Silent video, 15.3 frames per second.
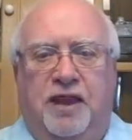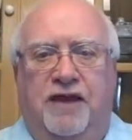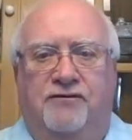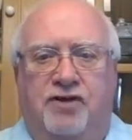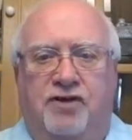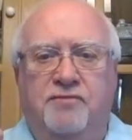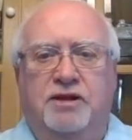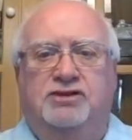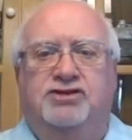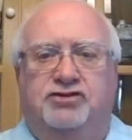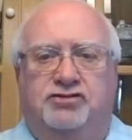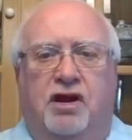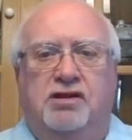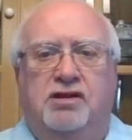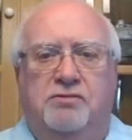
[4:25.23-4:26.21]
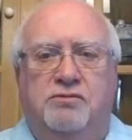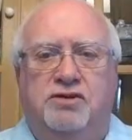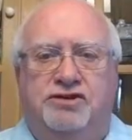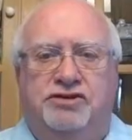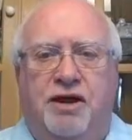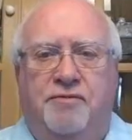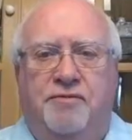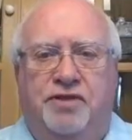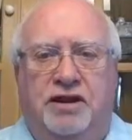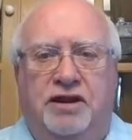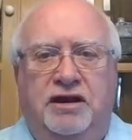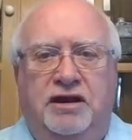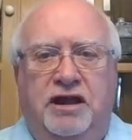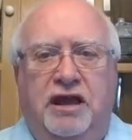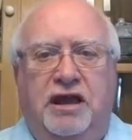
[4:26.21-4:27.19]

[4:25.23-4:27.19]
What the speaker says: if you've been struggling with something,